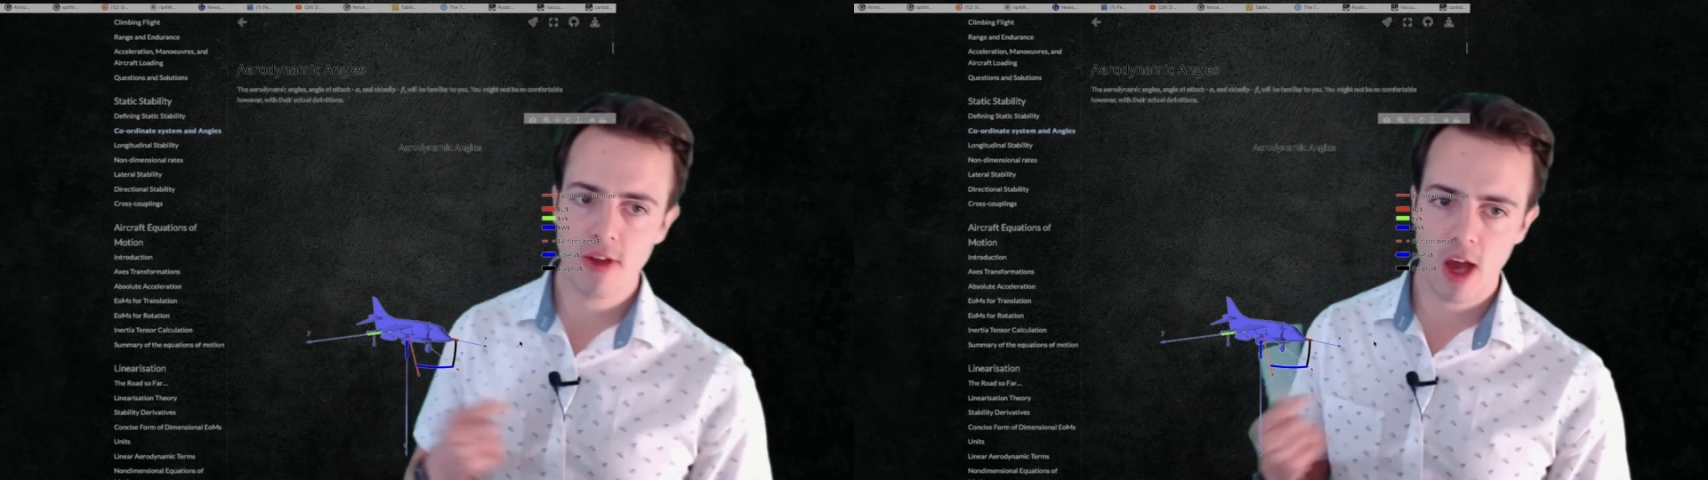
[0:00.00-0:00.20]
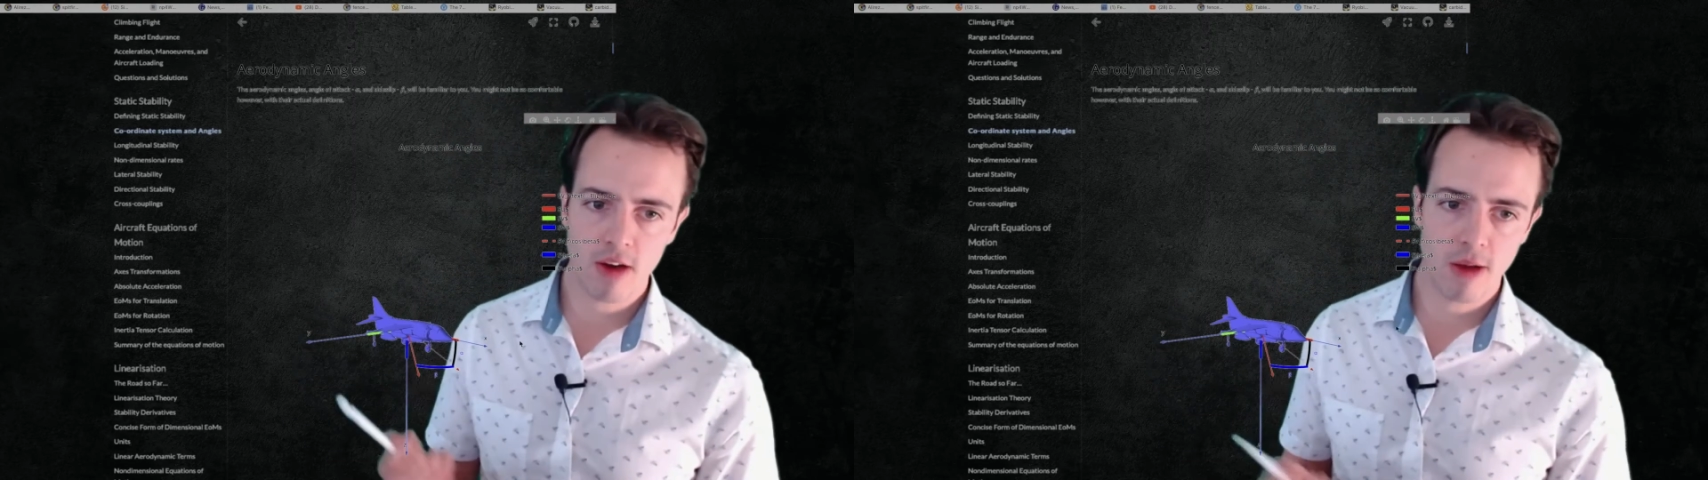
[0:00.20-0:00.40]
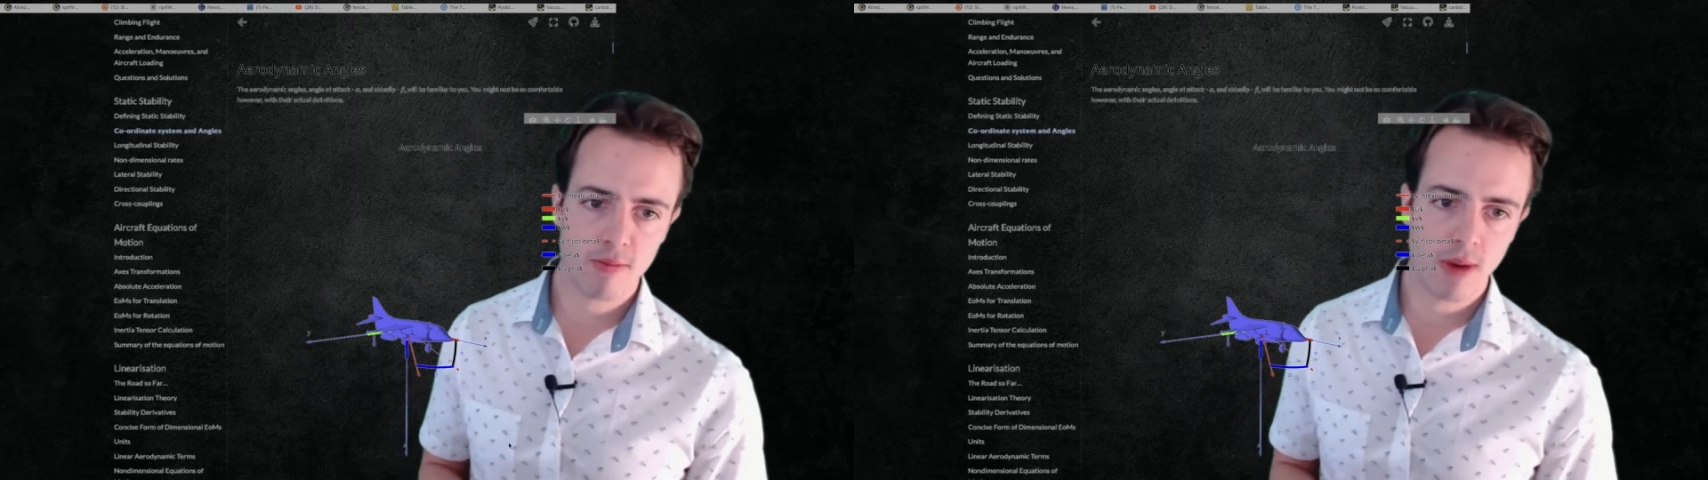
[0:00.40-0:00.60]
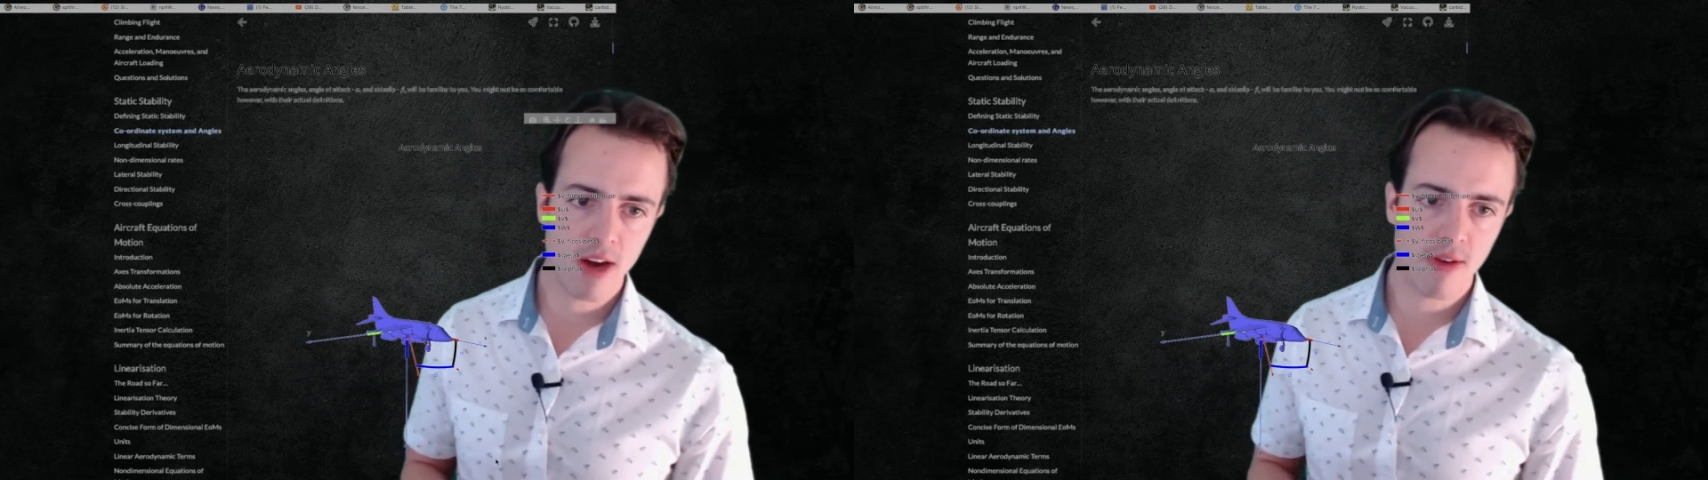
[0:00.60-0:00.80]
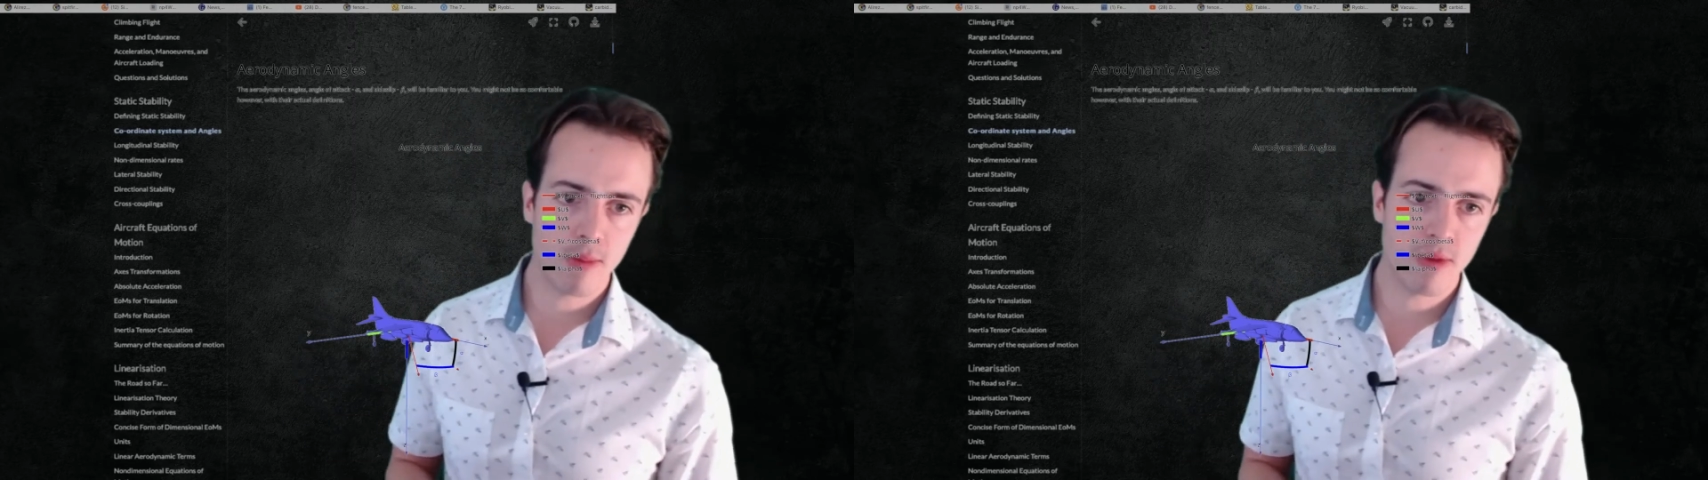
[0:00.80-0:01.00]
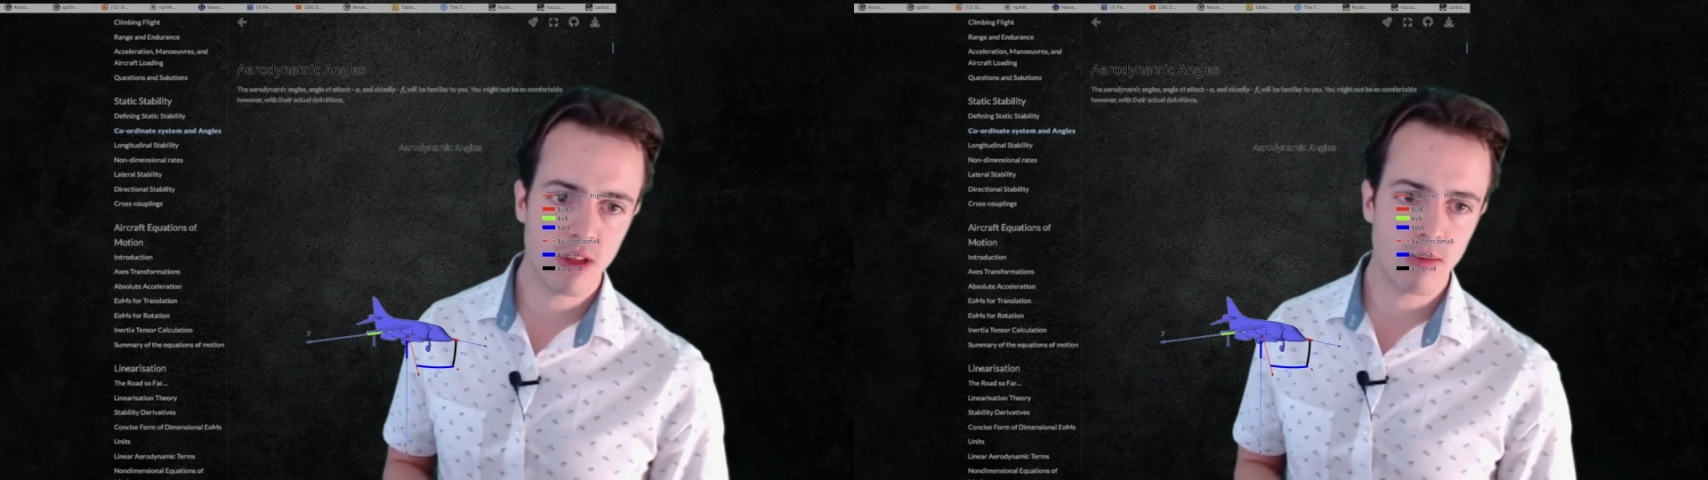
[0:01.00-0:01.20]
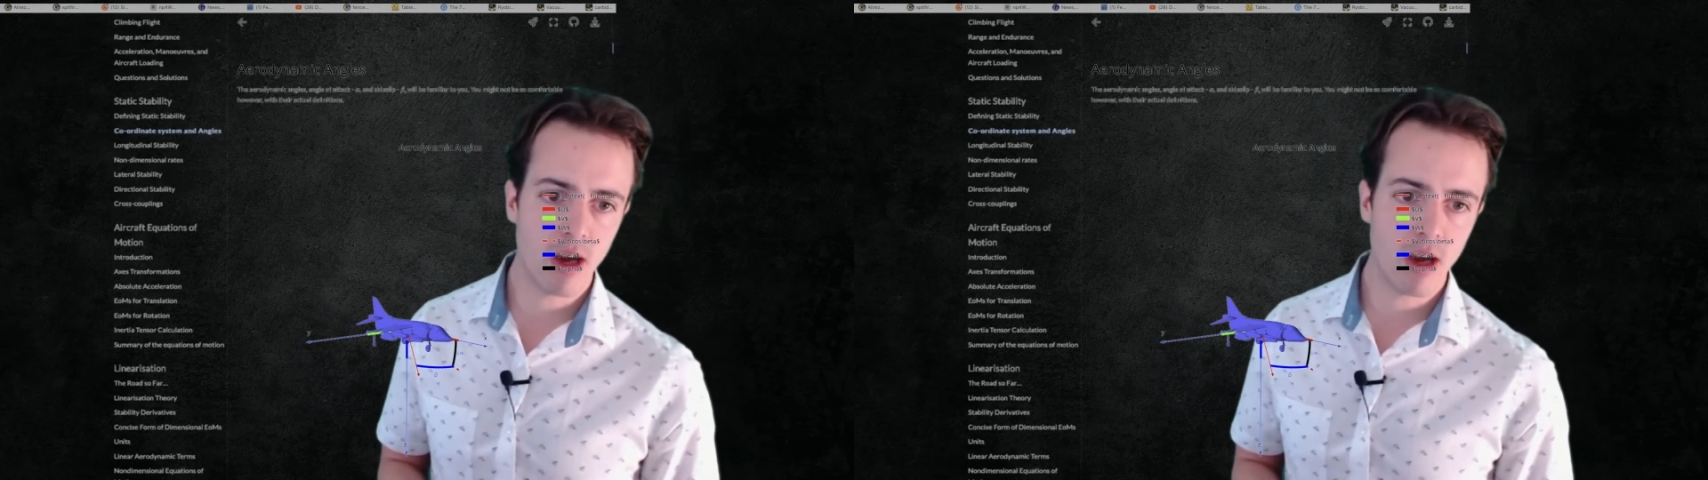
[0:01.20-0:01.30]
diagrams, play around with them.